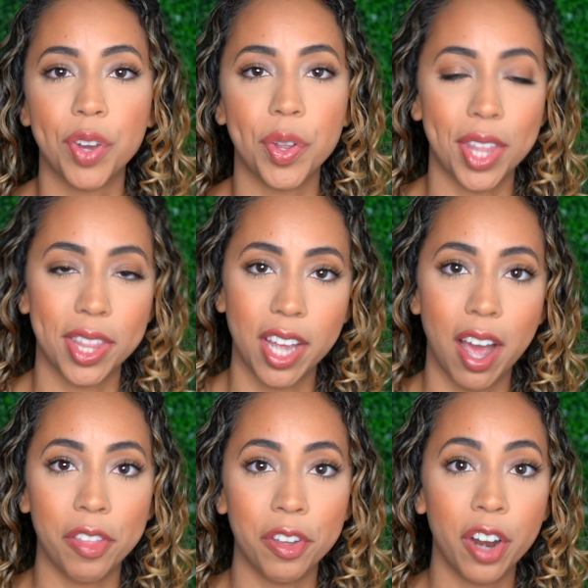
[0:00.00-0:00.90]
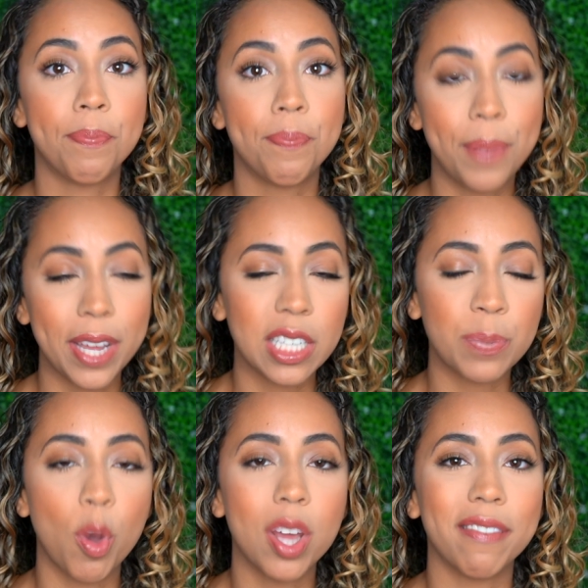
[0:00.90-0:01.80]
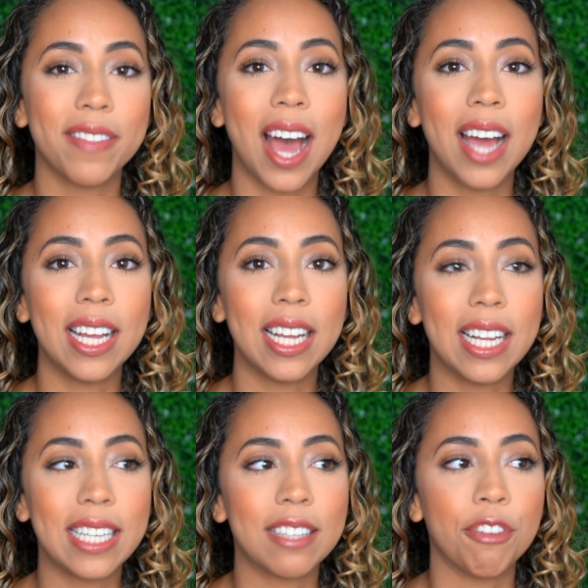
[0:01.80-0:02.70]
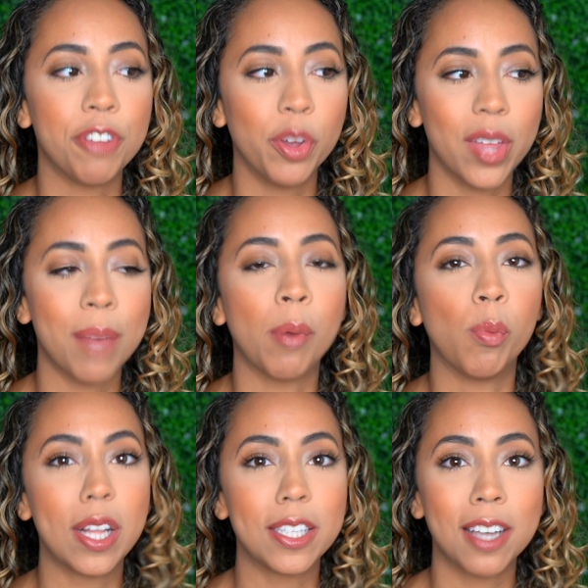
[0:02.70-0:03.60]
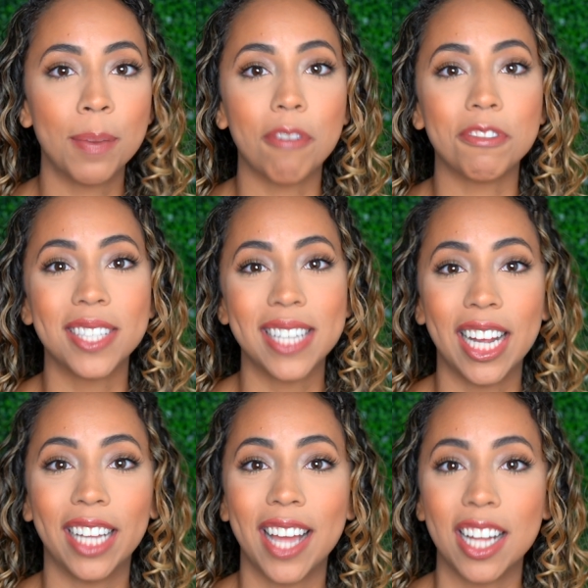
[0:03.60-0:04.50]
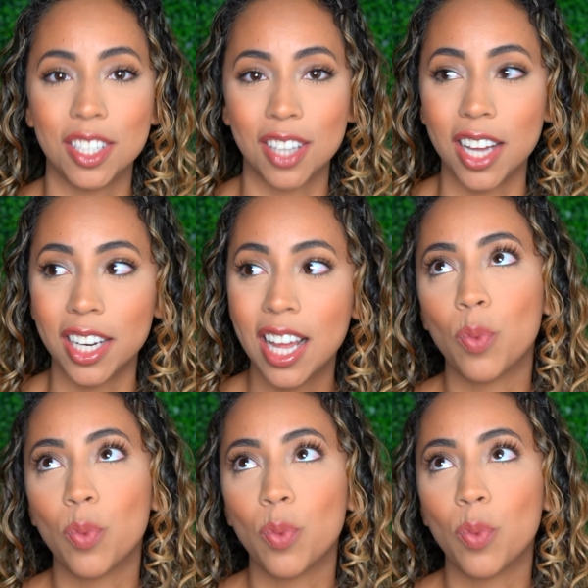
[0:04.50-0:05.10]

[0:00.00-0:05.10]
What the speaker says: rate than the other. Biggest point of that is to feel that momentum of seeing that done.